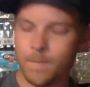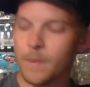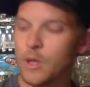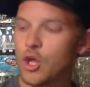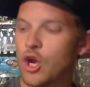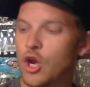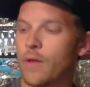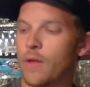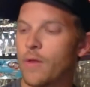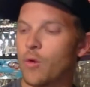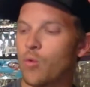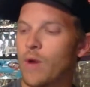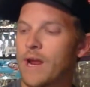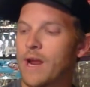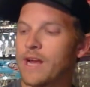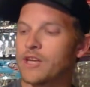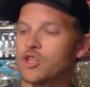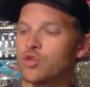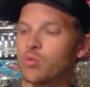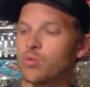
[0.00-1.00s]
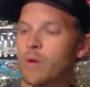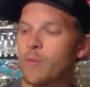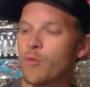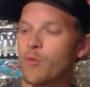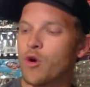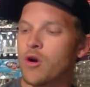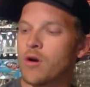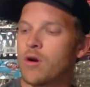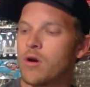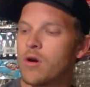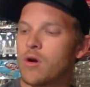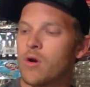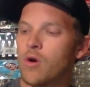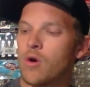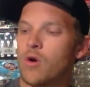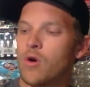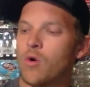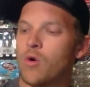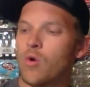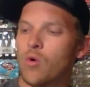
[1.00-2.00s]
you know the Rage Swimmer
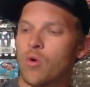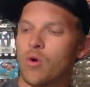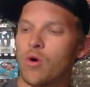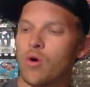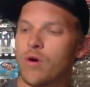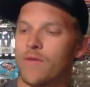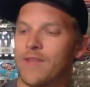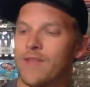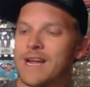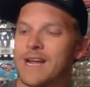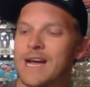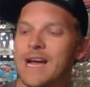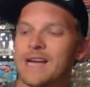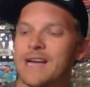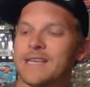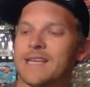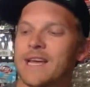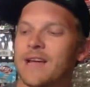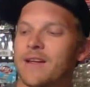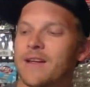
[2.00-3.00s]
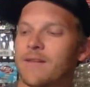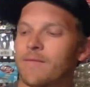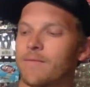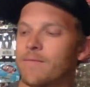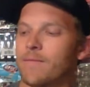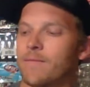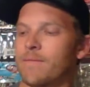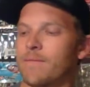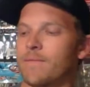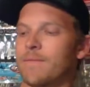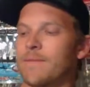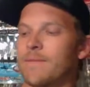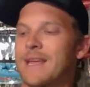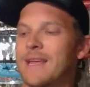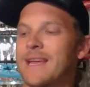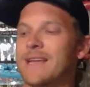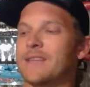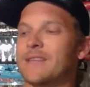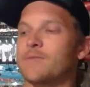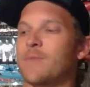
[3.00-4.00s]
or the Keitech
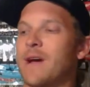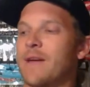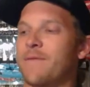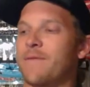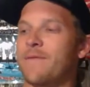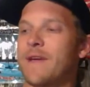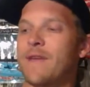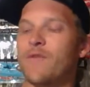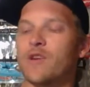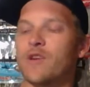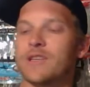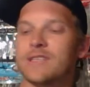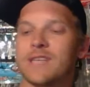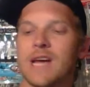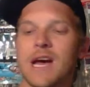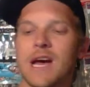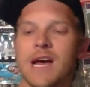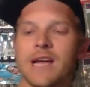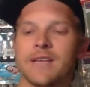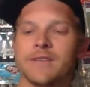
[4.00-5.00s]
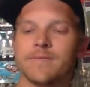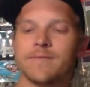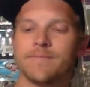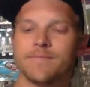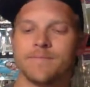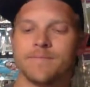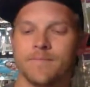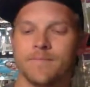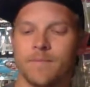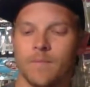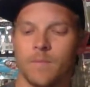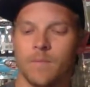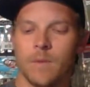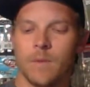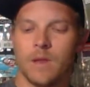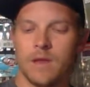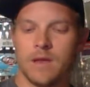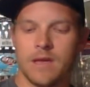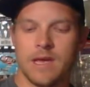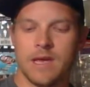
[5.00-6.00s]
is my favorite size.
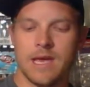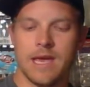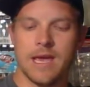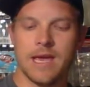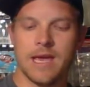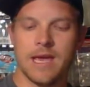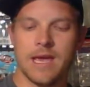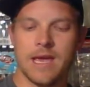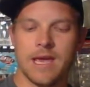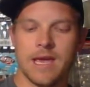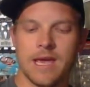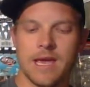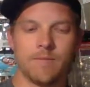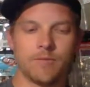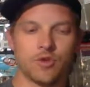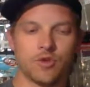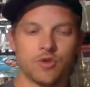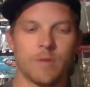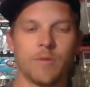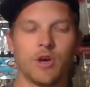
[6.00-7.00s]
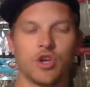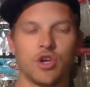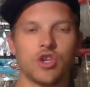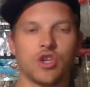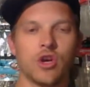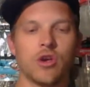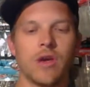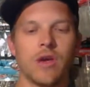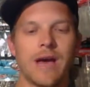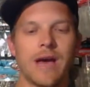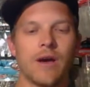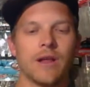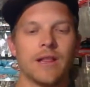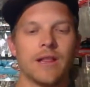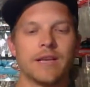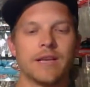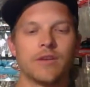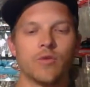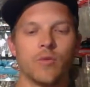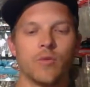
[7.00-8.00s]
And um, so I'm going to show you how
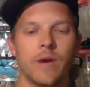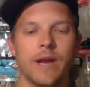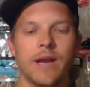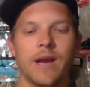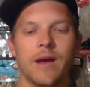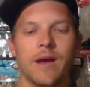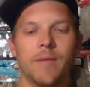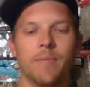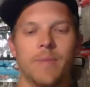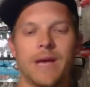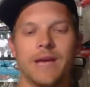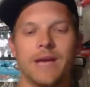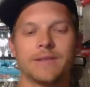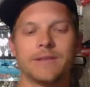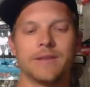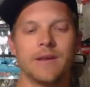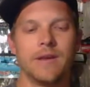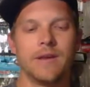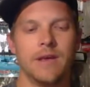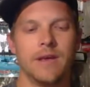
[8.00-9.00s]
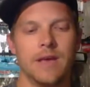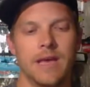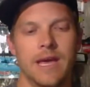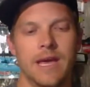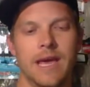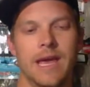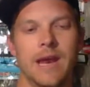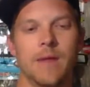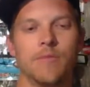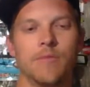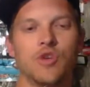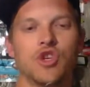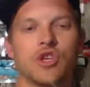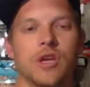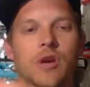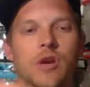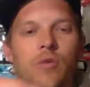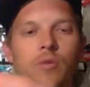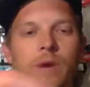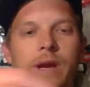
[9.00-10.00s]
I like to rig it up best. And I'm just
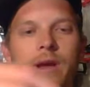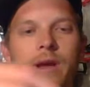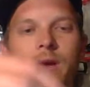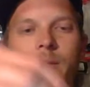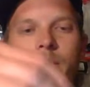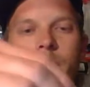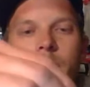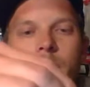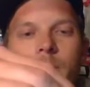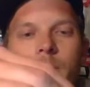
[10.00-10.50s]
going to rig up